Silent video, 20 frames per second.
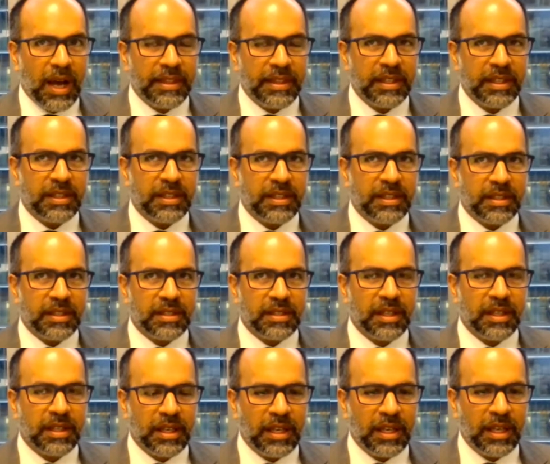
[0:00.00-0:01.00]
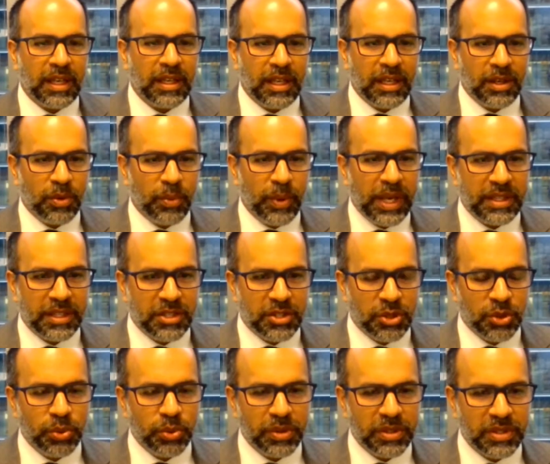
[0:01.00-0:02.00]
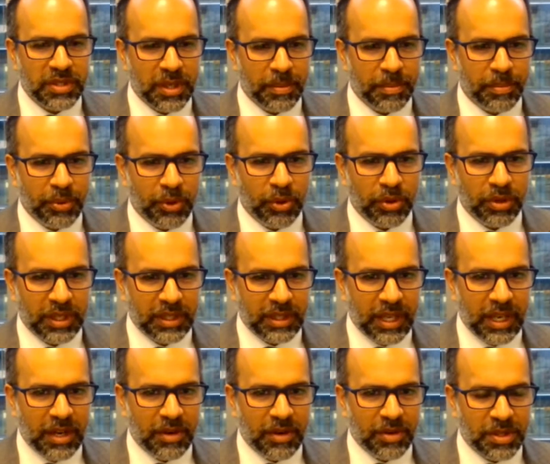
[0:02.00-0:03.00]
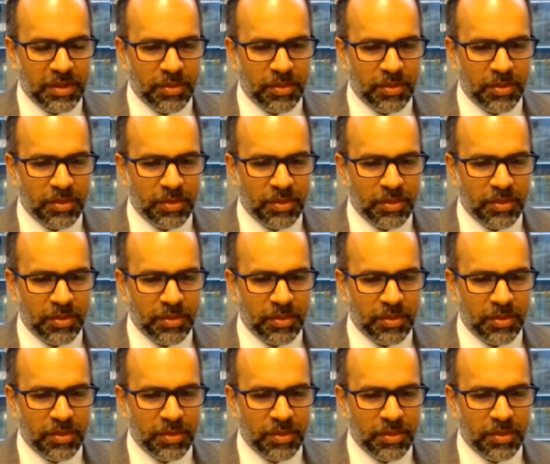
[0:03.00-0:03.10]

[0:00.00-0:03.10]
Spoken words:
think that in a way the tools are broadly there.